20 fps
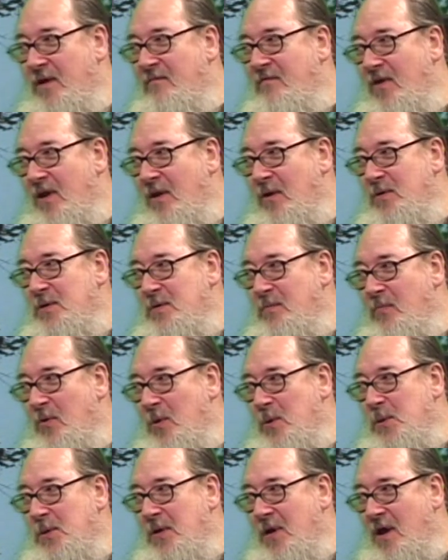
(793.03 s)
Follows the
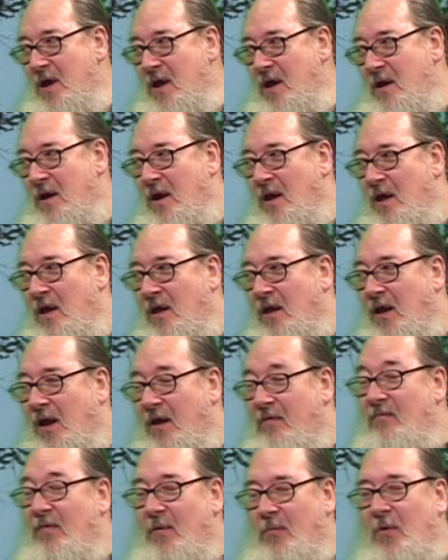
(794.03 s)
Person on. Yeah.
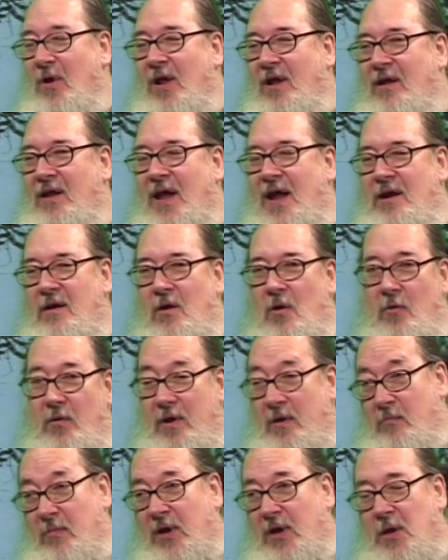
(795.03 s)
And well, I know
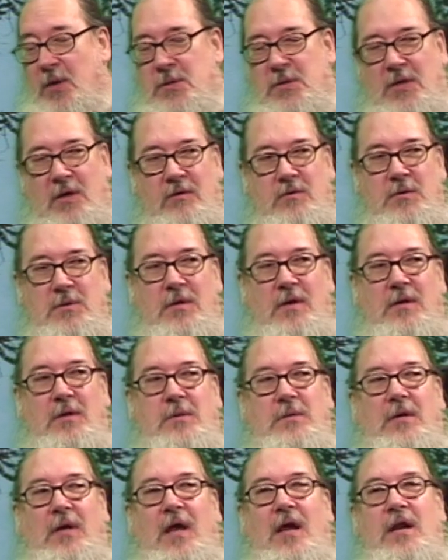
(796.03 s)
them because that's
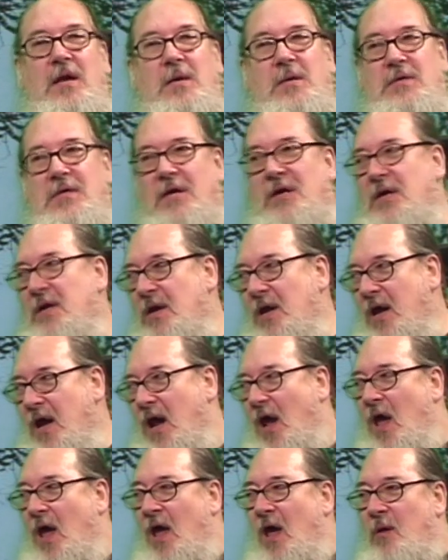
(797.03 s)
it's kind of
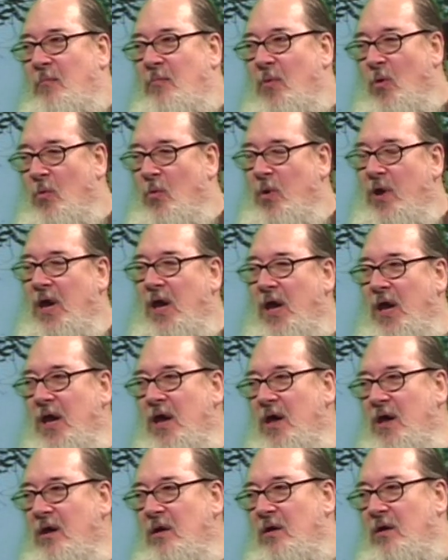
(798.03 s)
CDD. Mm-hmm. But we
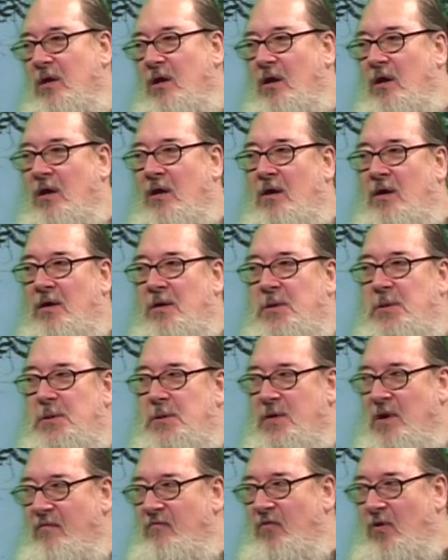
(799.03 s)
had
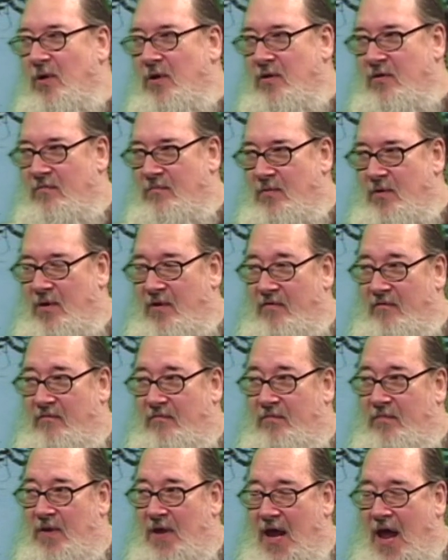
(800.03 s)
several of the,
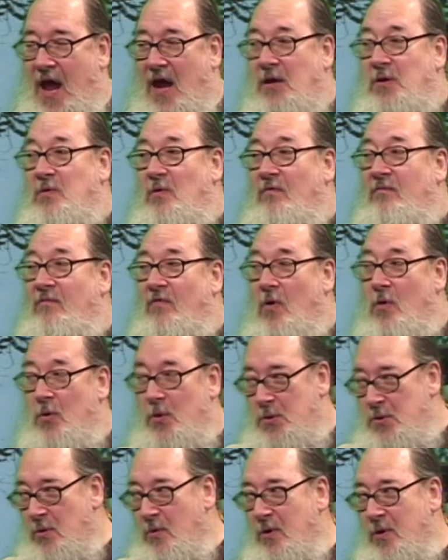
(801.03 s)
of the, actual
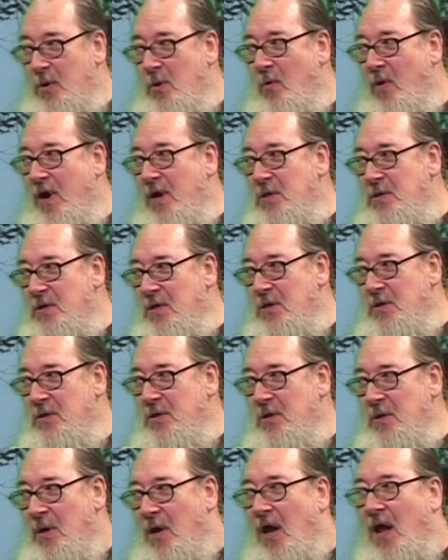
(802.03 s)
folks who had
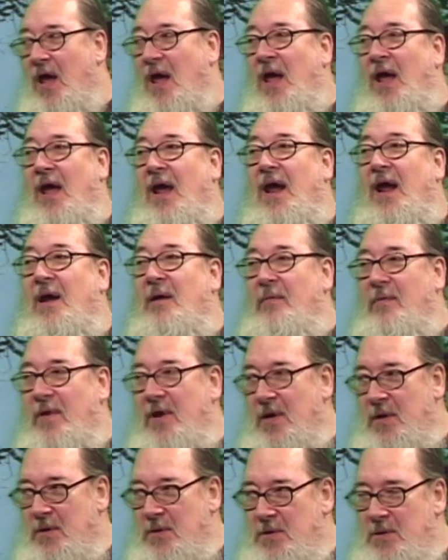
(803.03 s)
transitioned, mm-hmm. yeah. Mm-hmm. and
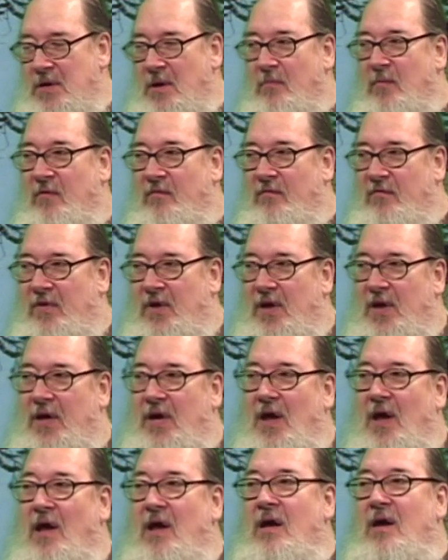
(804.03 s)
then some of
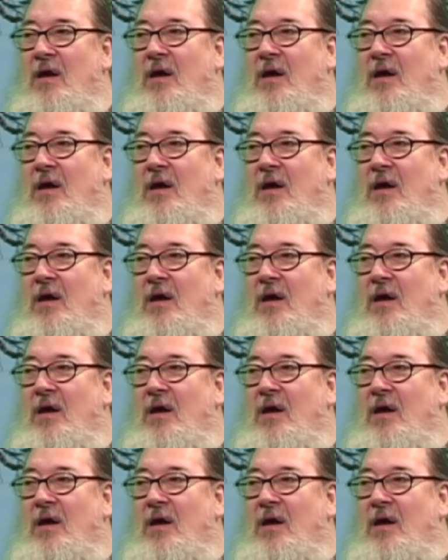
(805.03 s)
the uh,